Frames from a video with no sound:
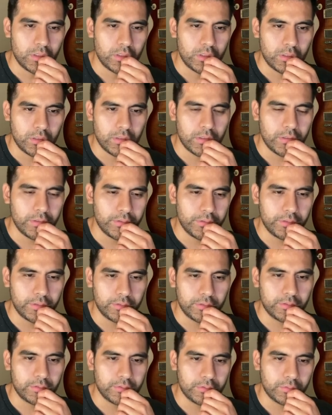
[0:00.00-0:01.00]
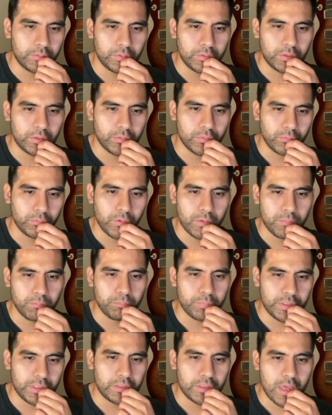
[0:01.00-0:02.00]
This is a Unicode
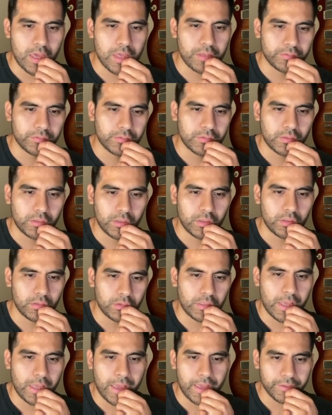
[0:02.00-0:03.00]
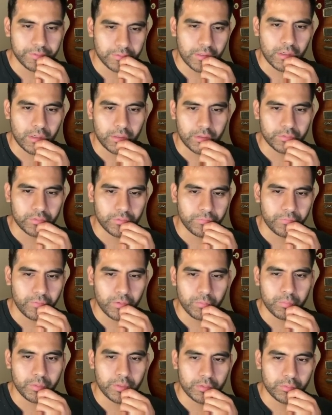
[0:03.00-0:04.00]
1B. The S character
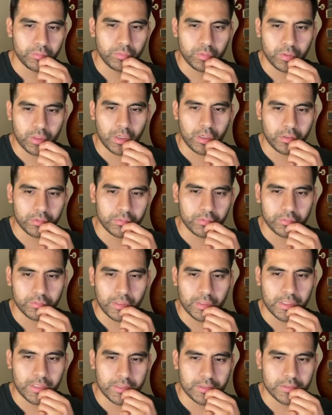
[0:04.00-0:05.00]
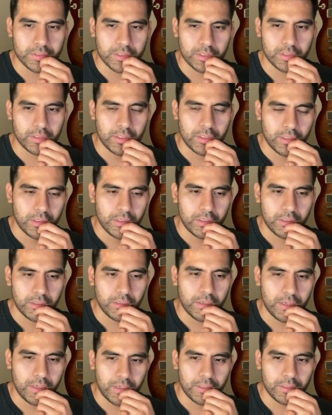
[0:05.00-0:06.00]
followed by 2 characters, INJ,
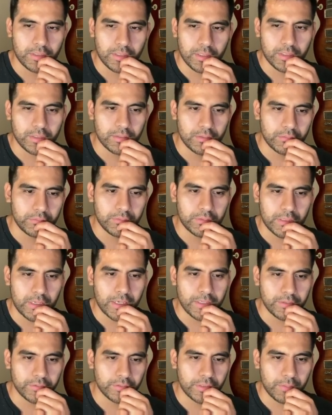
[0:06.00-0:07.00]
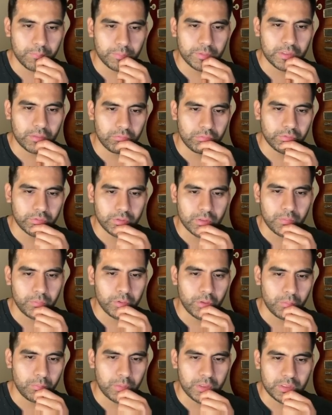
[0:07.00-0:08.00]
and ANCI skip sequence common
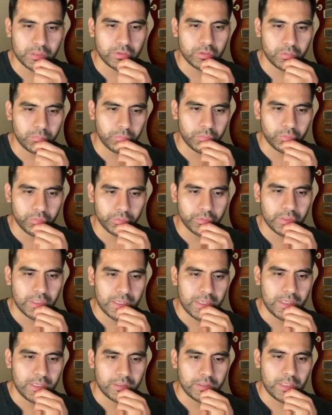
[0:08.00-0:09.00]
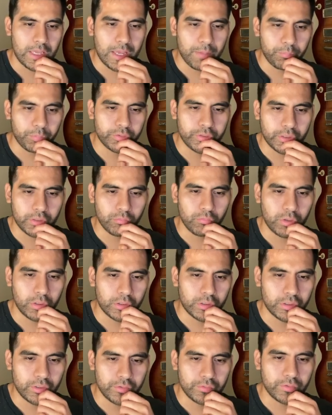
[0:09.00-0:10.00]
on many terminals. That particular one
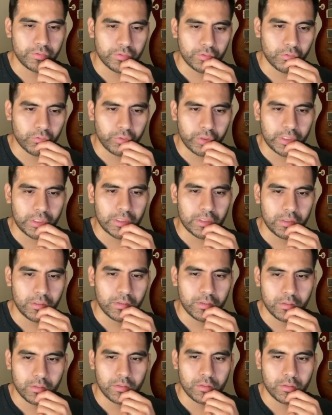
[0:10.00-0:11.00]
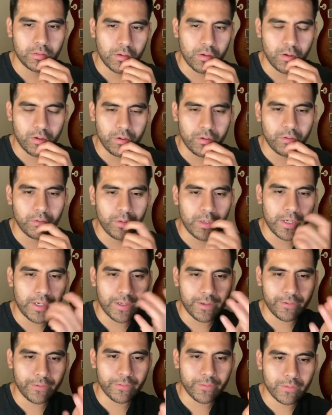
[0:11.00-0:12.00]
clears the screen.
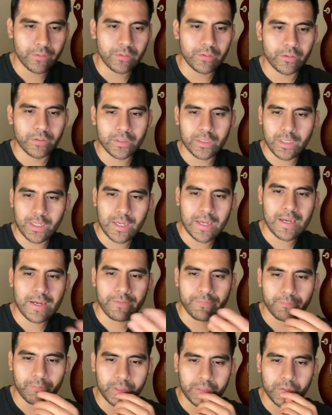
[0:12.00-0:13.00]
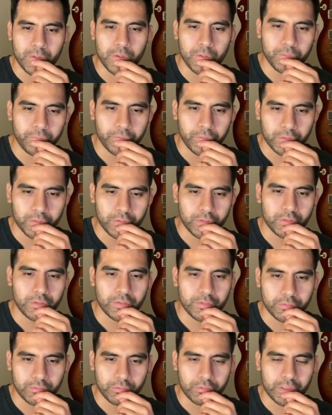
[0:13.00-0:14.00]
Oh, okay, I have my code for clearing the
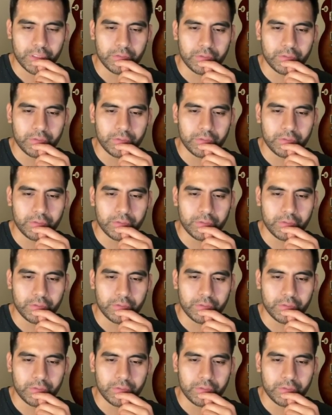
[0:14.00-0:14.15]
screen